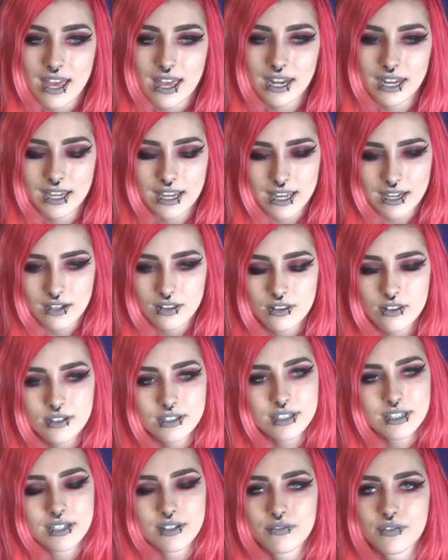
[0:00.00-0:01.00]
And I kind of
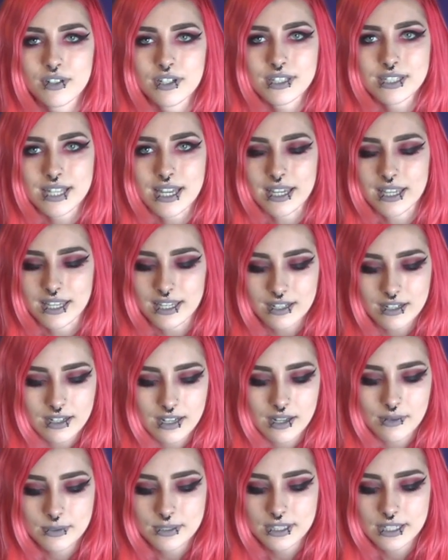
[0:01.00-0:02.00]
looked at it for a second,
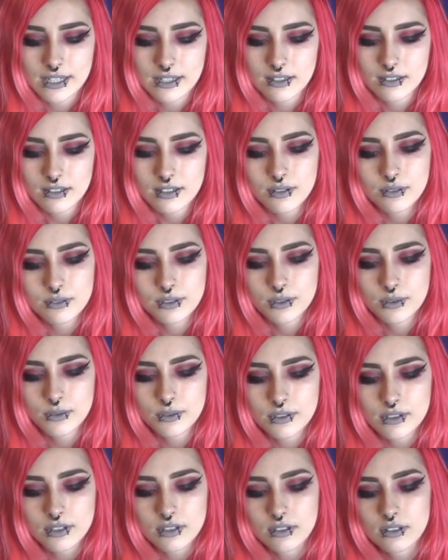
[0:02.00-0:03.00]
and I was like, oh,
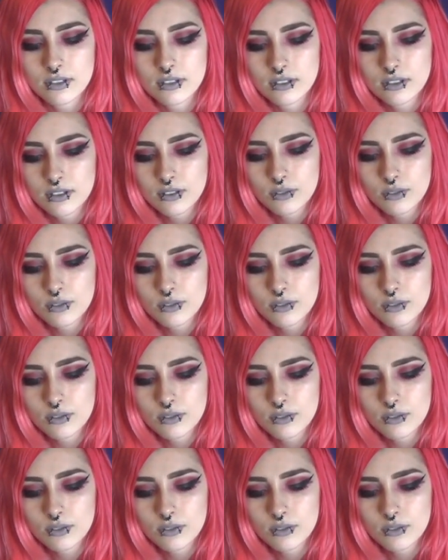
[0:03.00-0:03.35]
cool,